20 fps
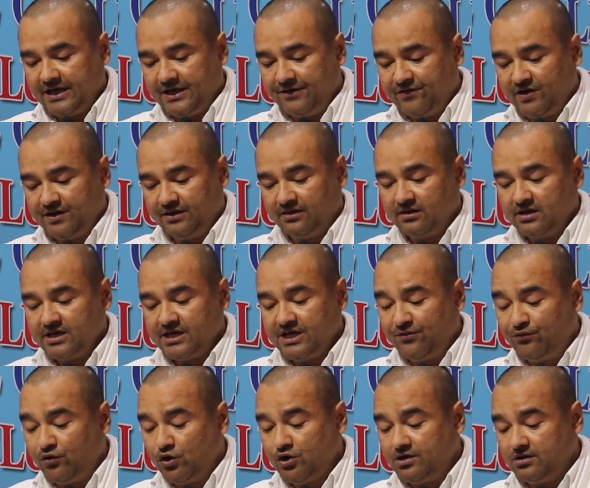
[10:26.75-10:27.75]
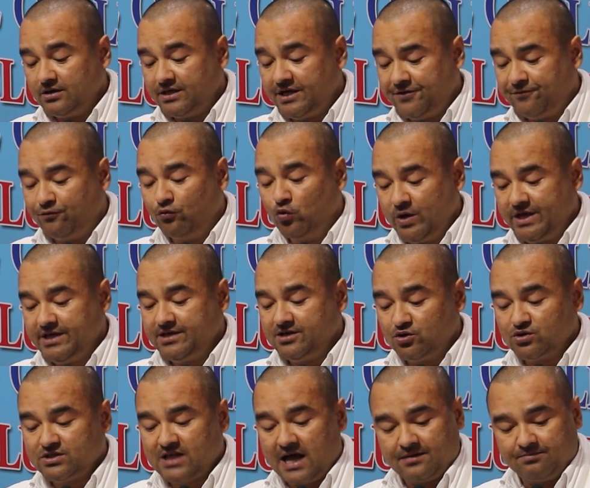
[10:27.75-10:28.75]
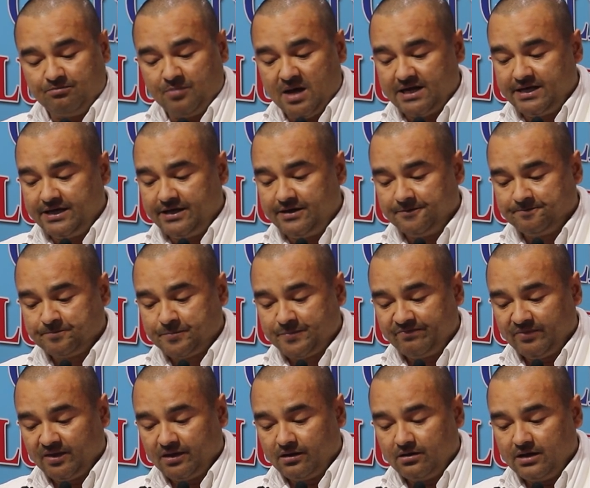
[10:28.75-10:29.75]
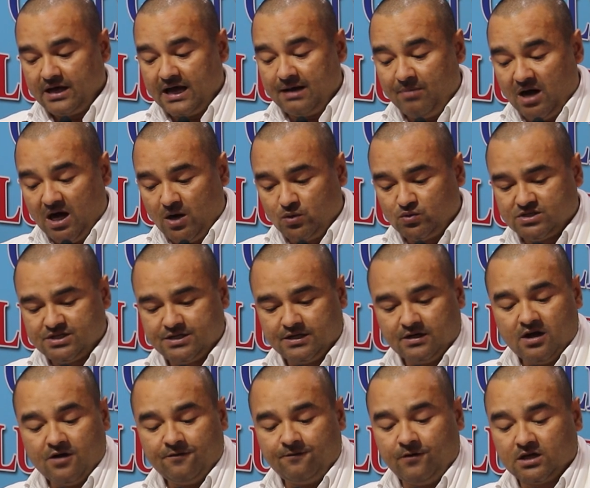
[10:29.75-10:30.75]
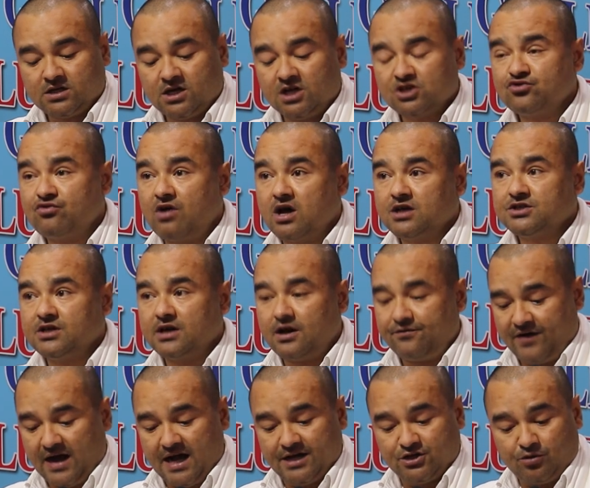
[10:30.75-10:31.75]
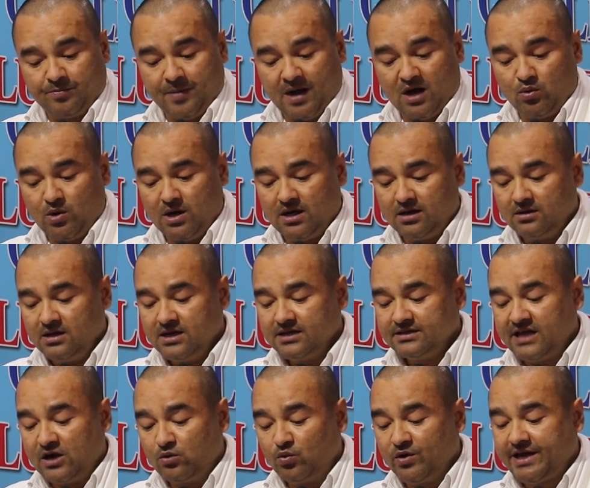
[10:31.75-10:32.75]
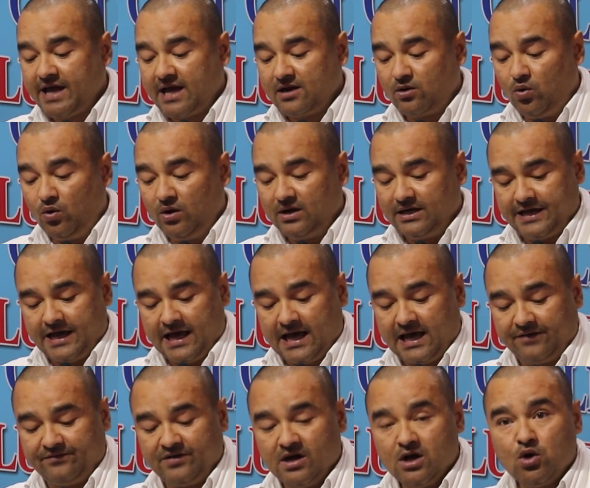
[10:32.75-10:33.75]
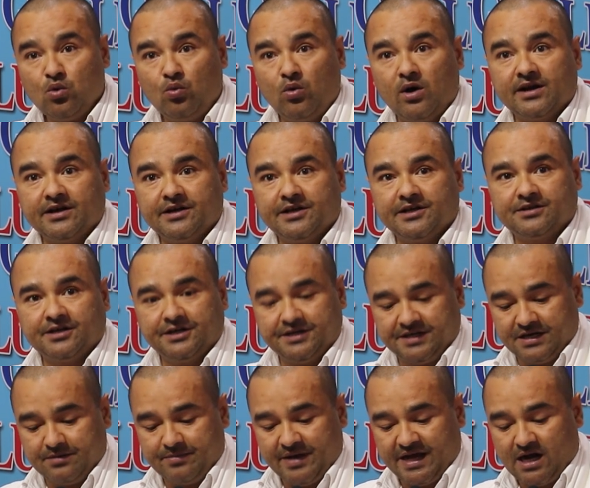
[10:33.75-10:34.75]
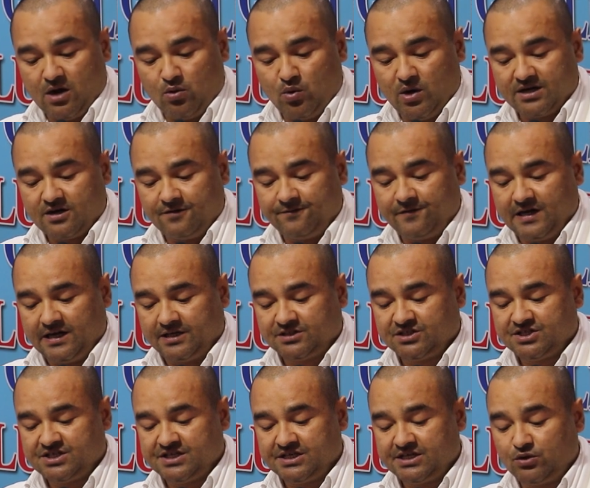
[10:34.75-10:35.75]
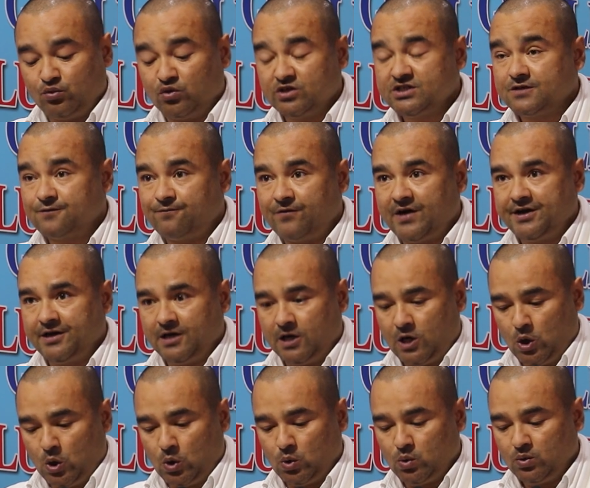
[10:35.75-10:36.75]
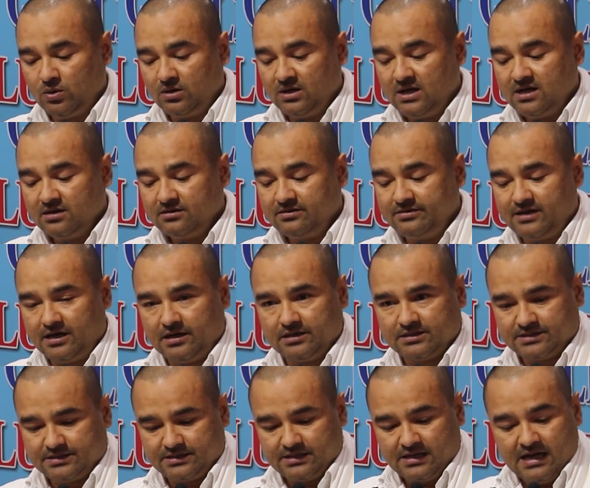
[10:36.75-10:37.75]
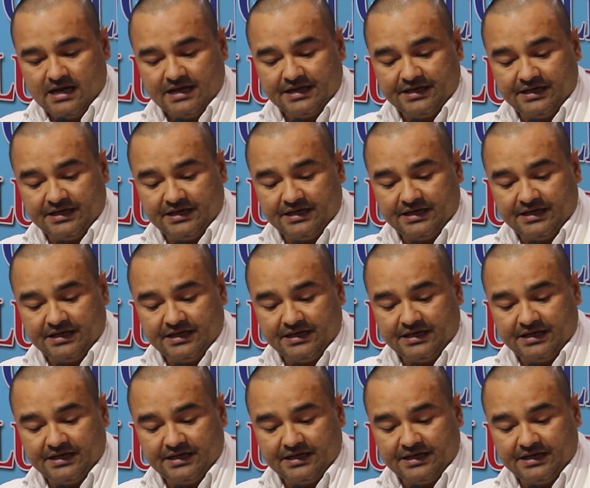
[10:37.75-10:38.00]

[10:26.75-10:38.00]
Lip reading: Even if we use that money amount for construction of hydropower, then we can only have 130 megawatt of electricity, which is very low. Thus,